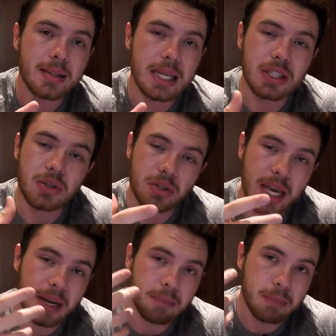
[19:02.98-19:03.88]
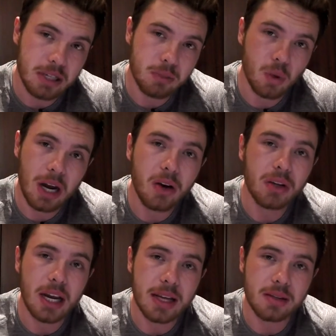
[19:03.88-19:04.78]
tend to take much more
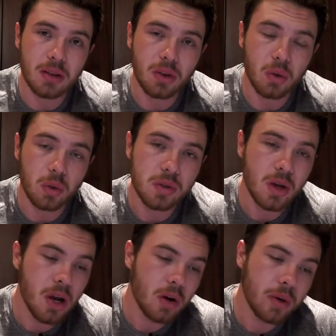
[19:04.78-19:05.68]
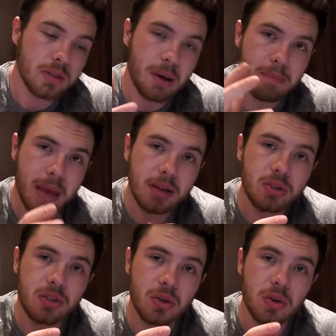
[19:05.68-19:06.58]
calculated thoughts, whereas my
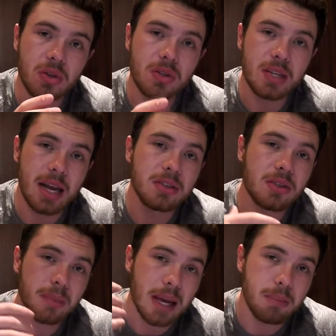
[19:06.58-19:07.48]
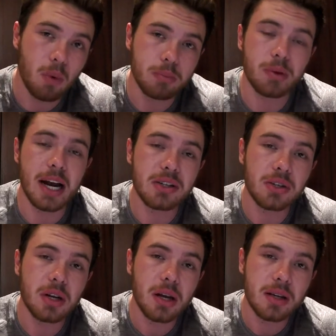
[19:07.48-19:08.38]
male students tend to make more brash
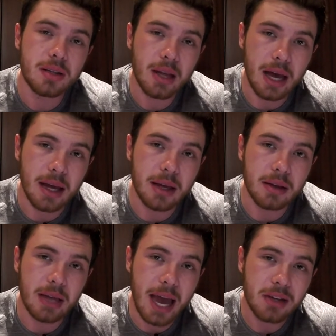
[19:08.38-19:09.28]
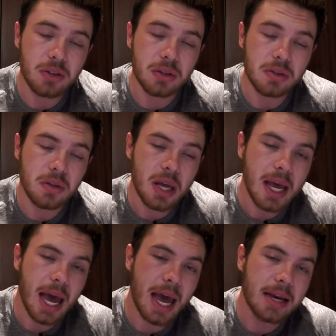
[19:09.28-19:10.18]
uh, actions.
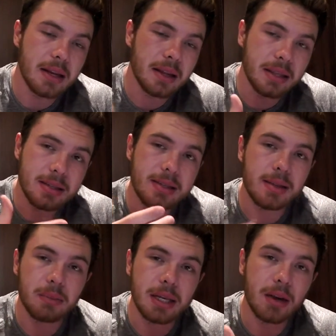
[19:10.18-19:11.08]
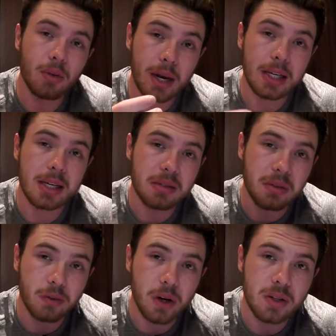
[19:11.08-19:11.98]
And this is something I really need
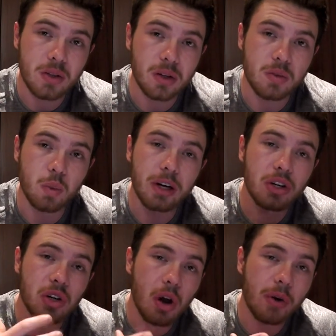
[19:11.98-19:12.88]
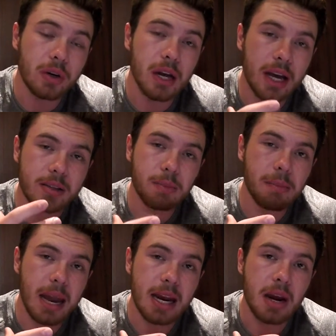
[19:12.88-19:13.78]
to focus on, is we're known as
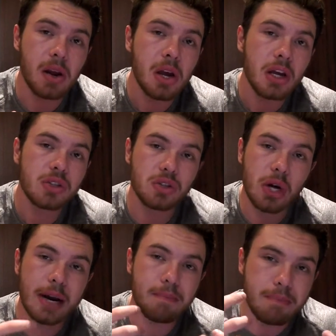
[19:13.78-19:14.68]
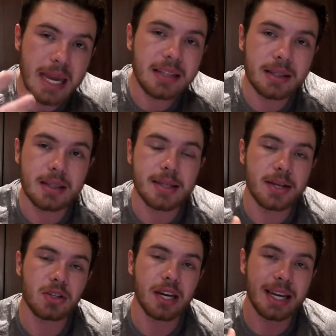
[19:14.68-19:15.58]
men to try and make the
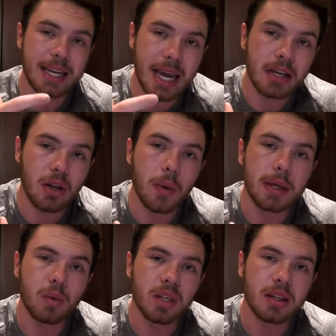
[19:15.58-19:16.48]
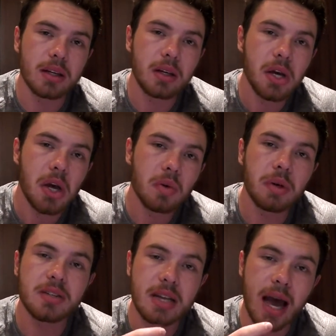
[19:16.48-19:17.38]
decision and get going with it
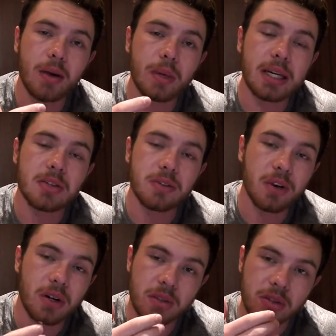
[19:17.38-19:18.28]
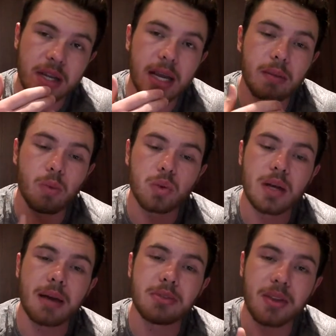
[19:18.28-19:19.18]
Whereas now we need to focus on taking more
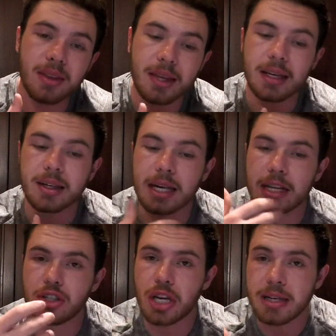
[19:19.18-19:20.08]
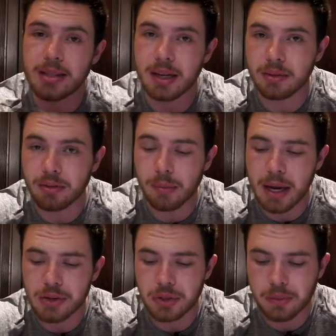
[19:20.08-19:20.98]
time to think and digest that
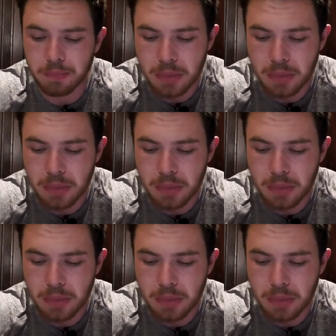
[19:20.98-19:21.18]
information.